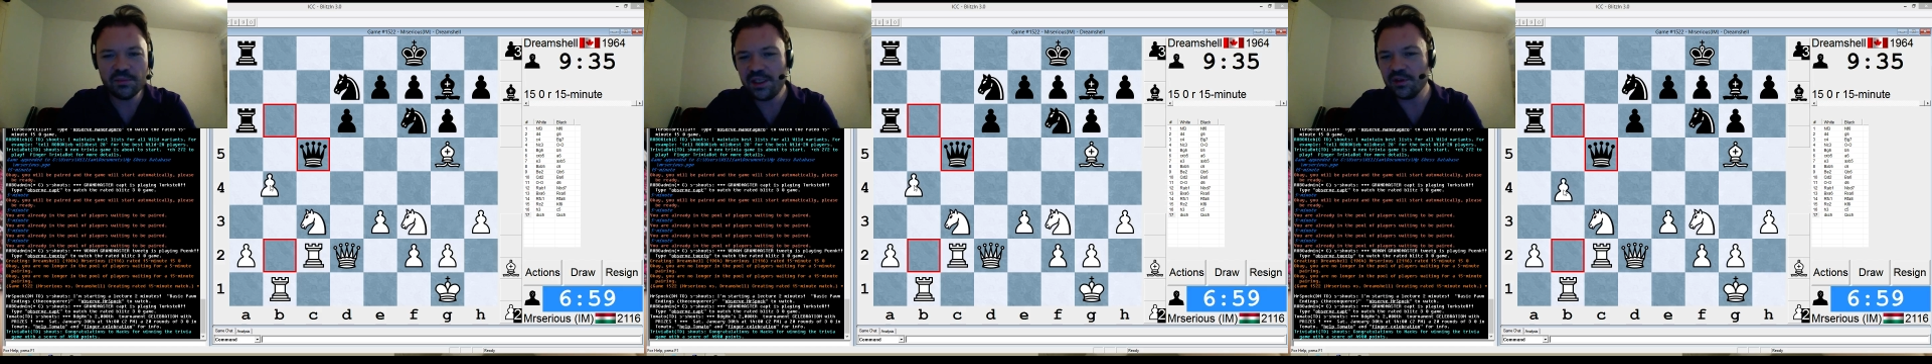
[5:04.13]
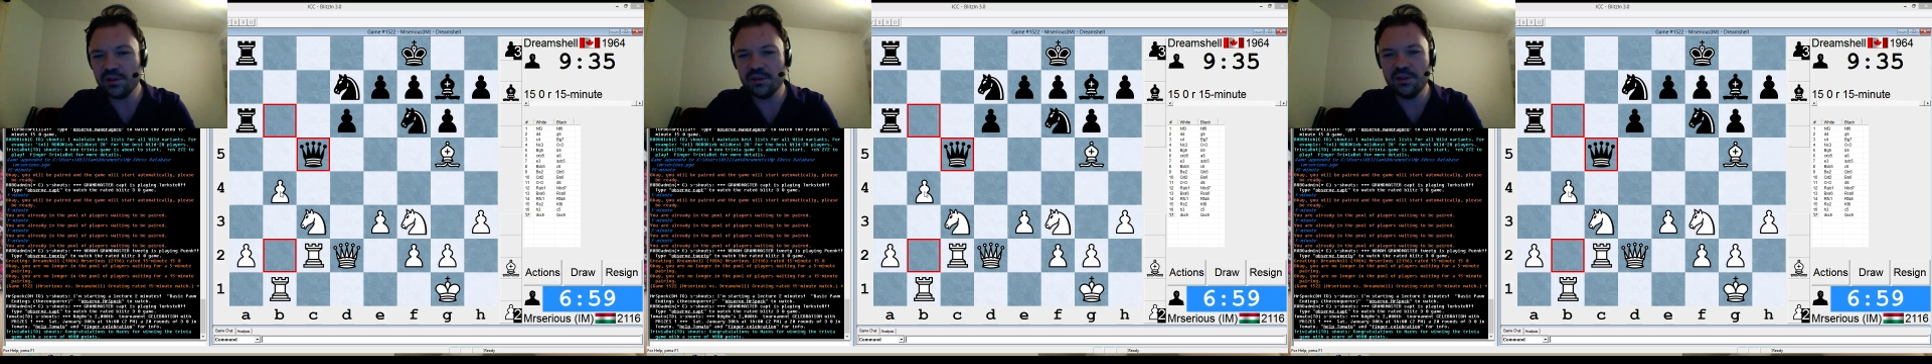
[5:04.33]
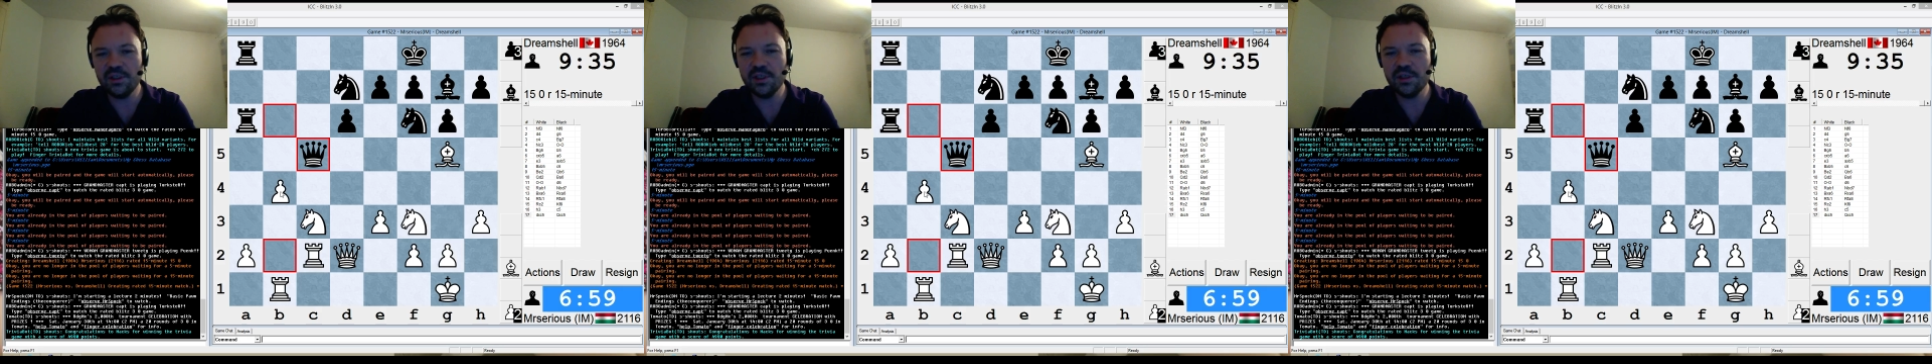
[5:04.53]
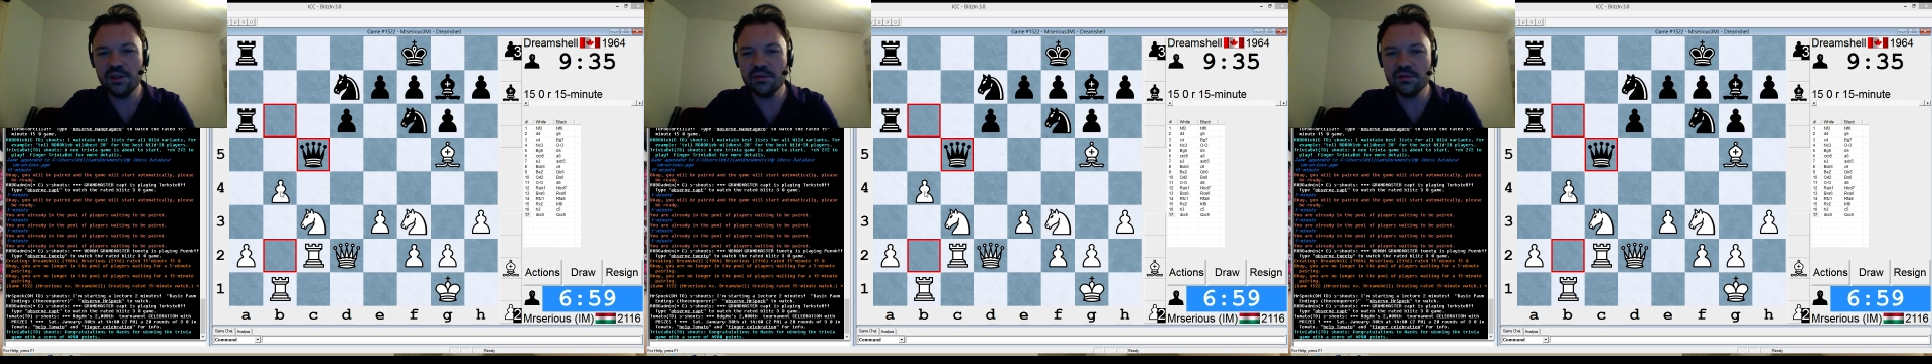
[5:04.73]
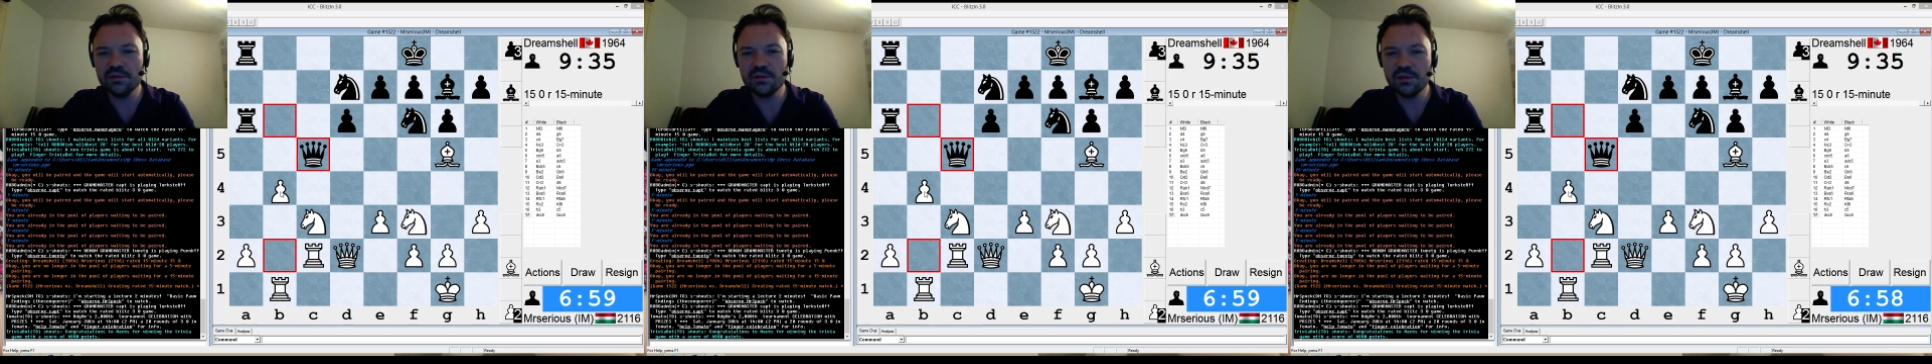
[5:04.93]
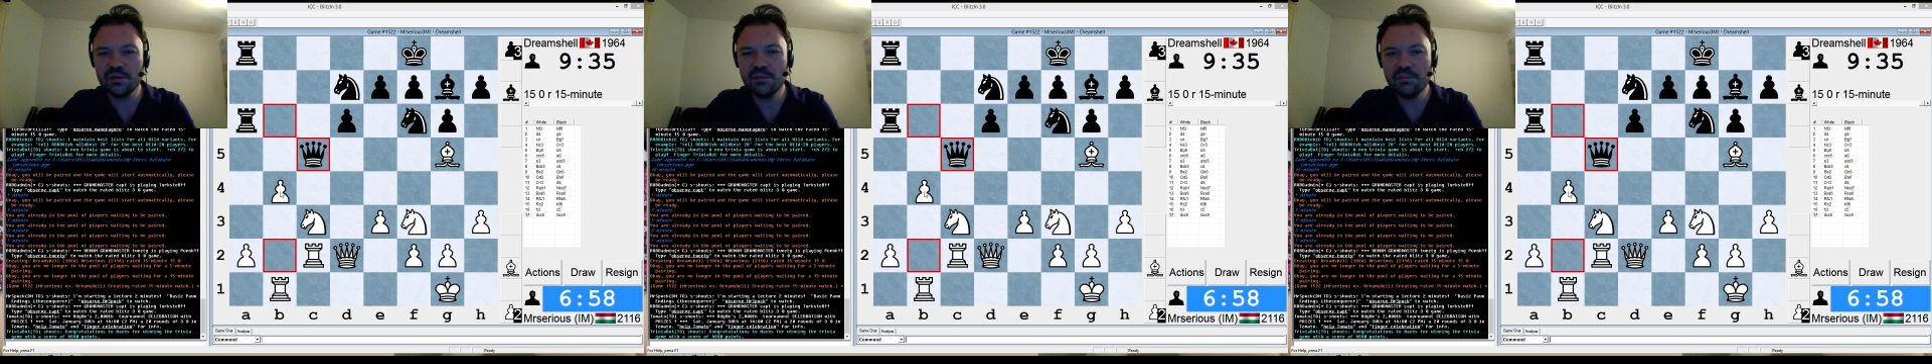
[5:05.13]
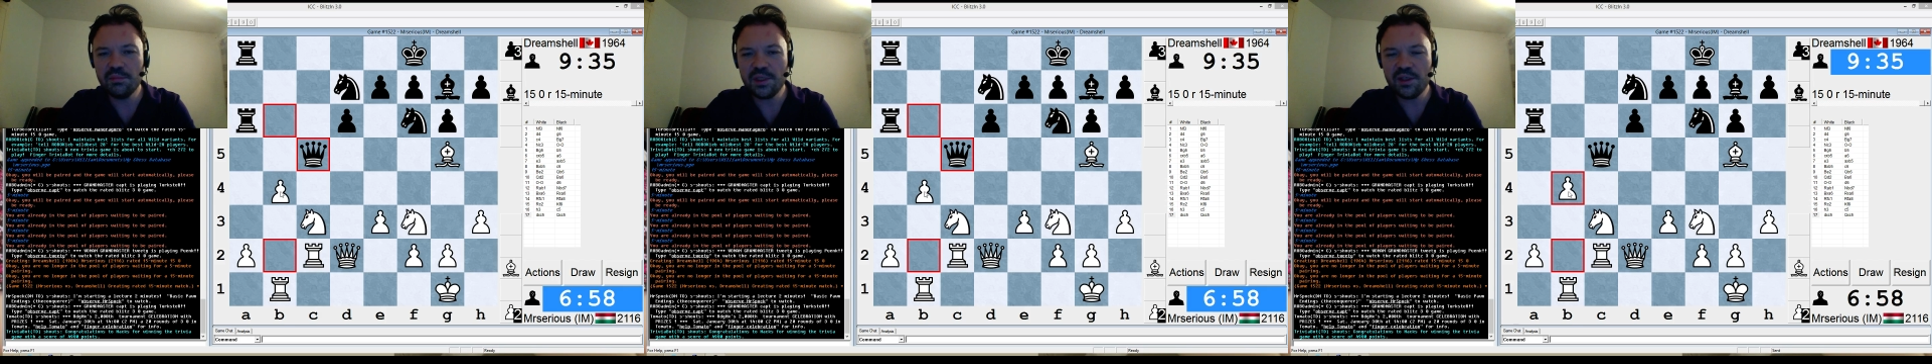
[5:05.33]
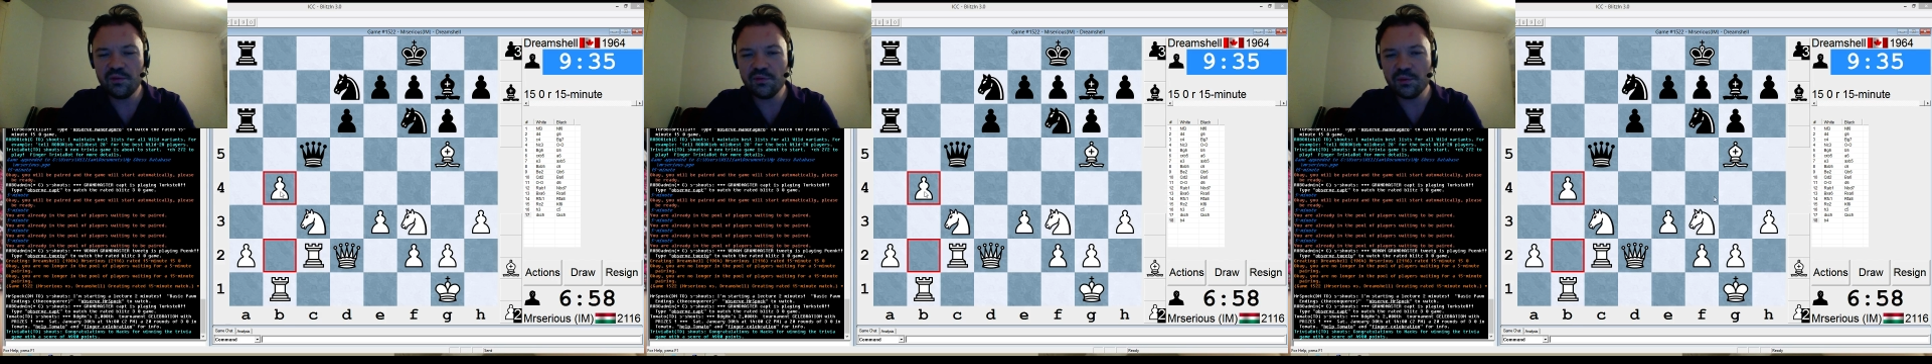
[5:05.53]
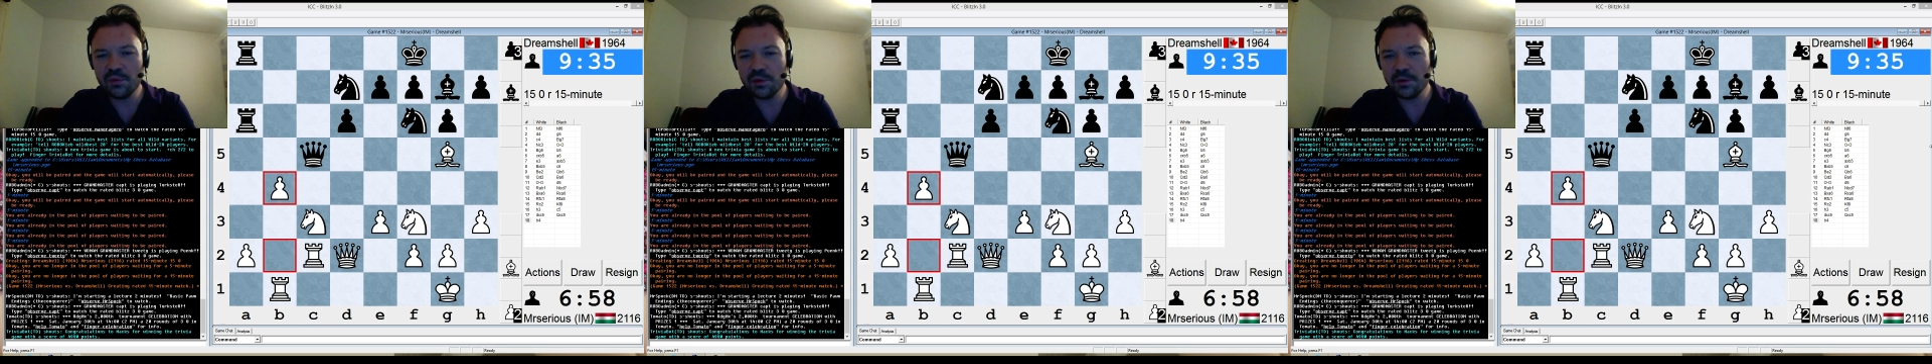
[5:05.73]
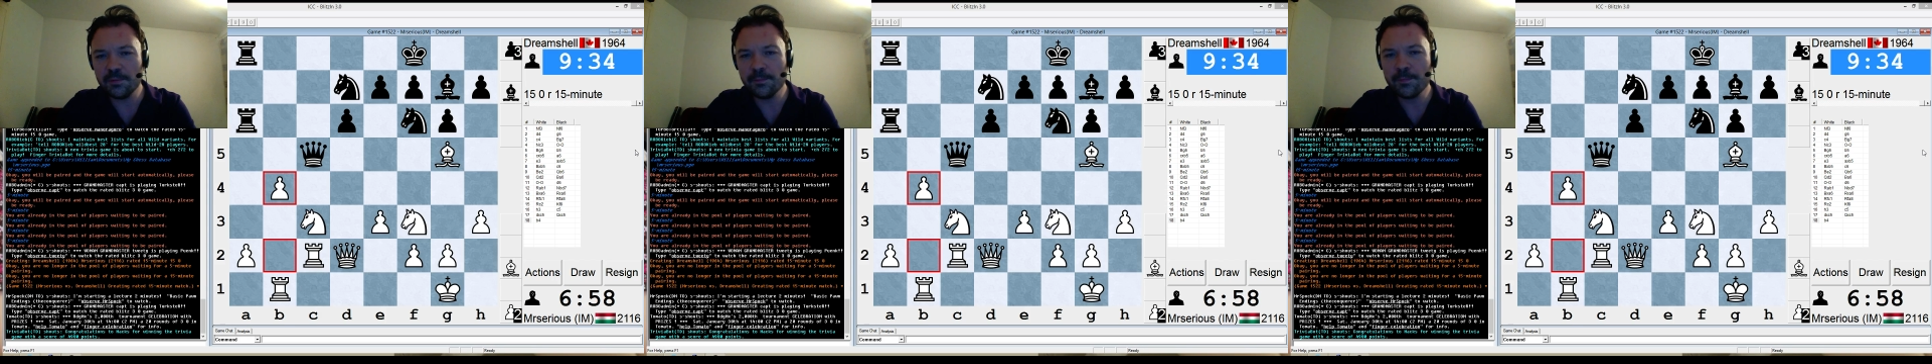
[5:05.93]
it, you know.
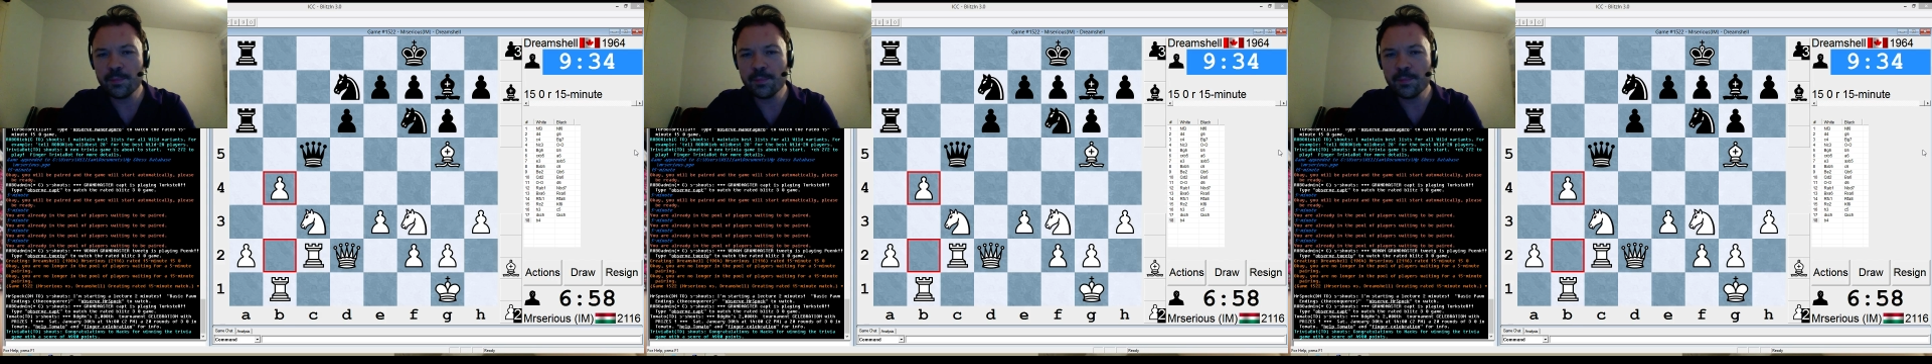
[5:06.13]
B4,